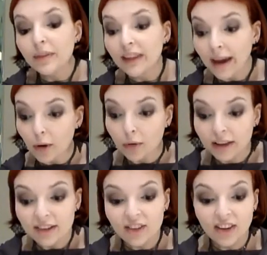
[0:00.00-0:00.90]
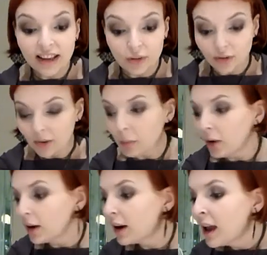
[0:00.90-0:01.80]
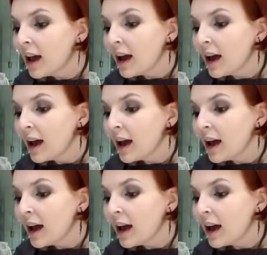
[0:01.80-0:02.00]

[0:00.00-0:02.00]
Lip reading: Now, here's the interesting part.